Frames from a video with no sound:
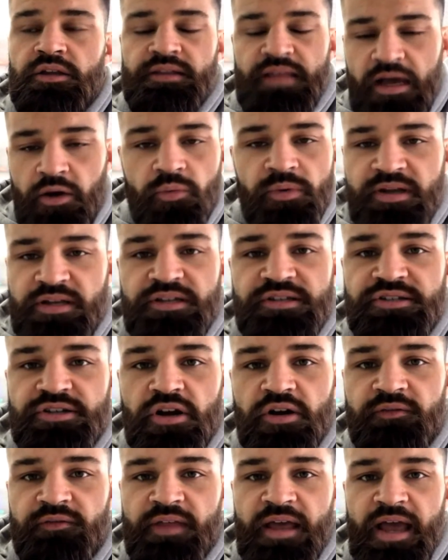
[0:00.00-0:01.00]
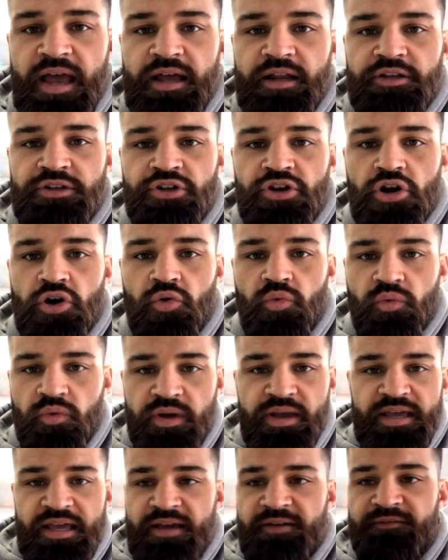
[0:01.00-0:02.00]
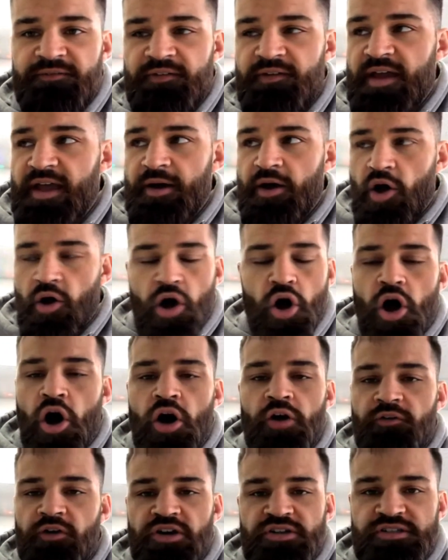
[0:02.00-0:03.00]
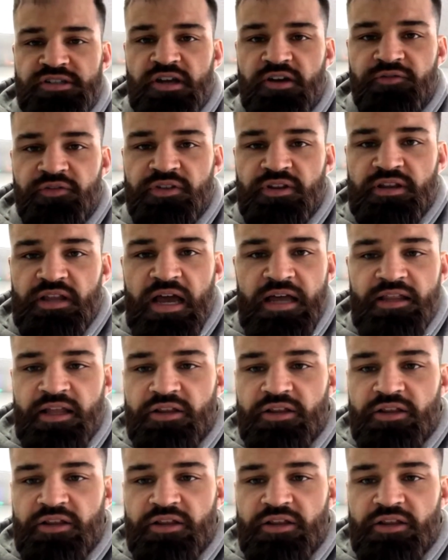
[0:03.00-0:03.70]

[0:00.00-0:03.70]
that we deserve that. You know, we give all of our stuff on the line.